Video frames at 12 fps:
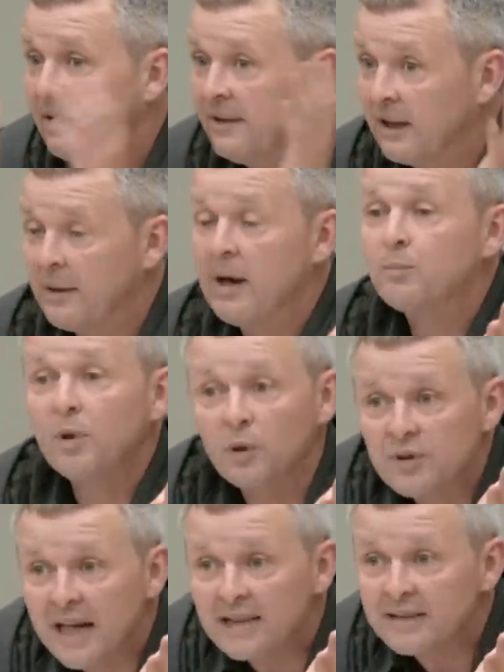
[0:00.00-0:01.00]
they're out
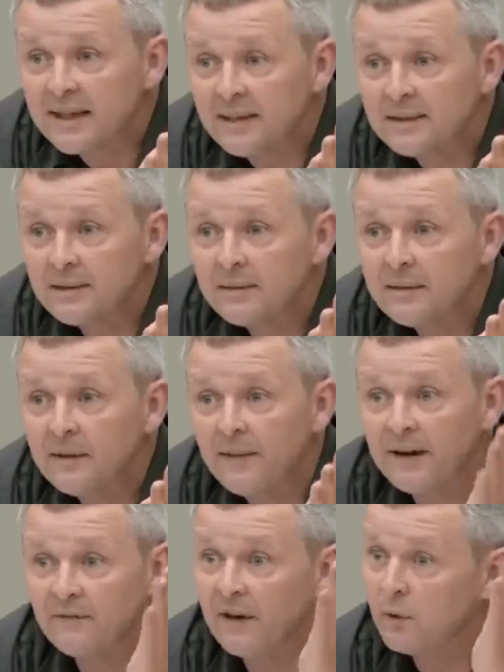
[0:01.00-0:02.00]
protesting,
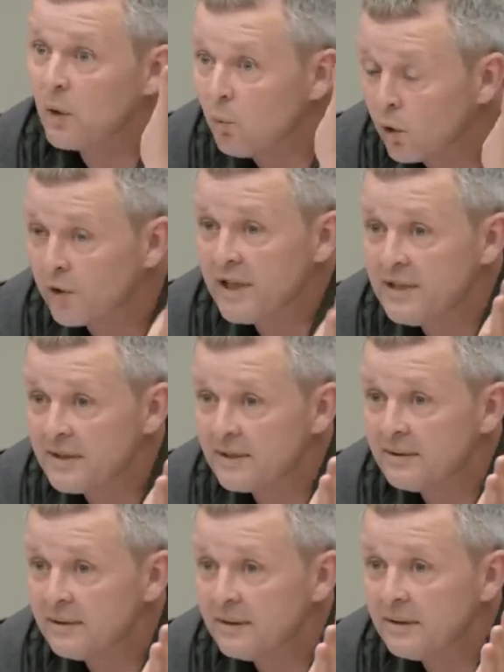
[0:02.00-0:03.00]
they're very worried,
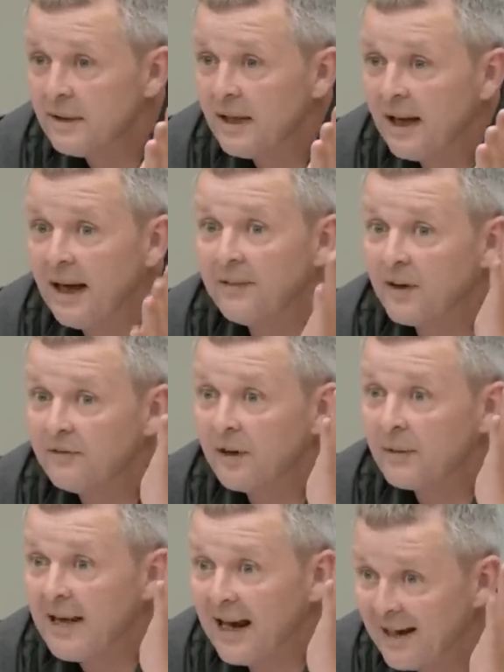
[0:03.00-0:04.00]
and they're
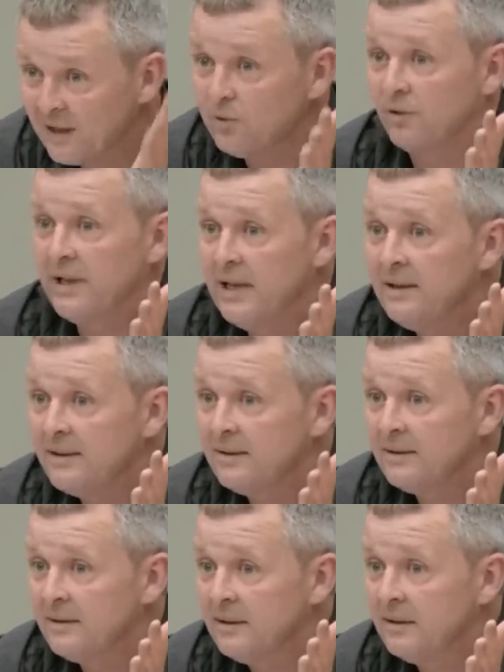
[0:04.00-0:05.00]
very angry.
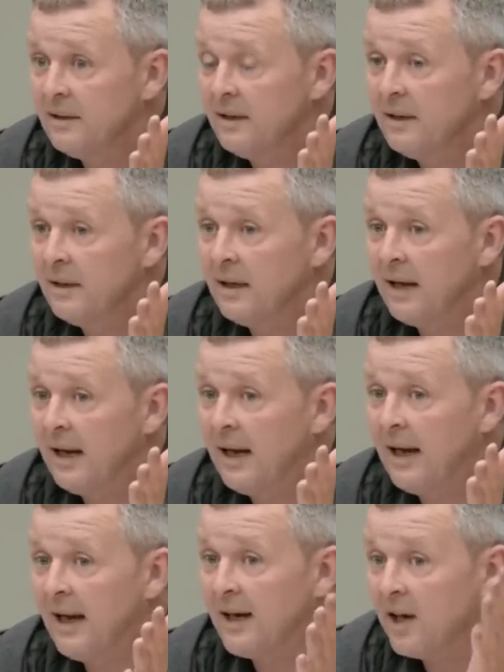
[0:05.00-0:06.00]

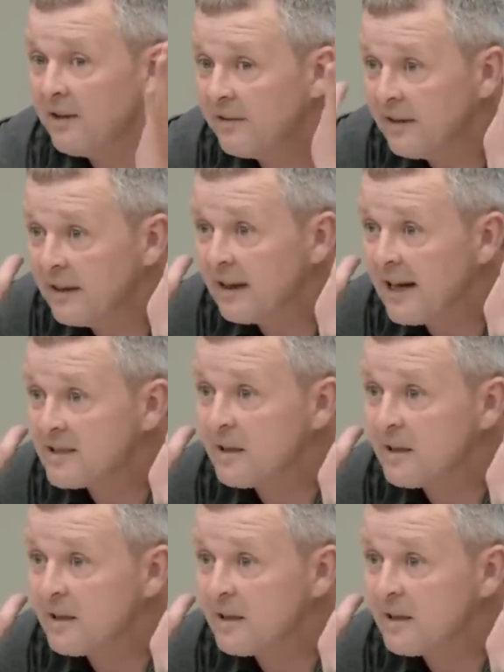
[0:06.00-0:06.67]
And I think, as a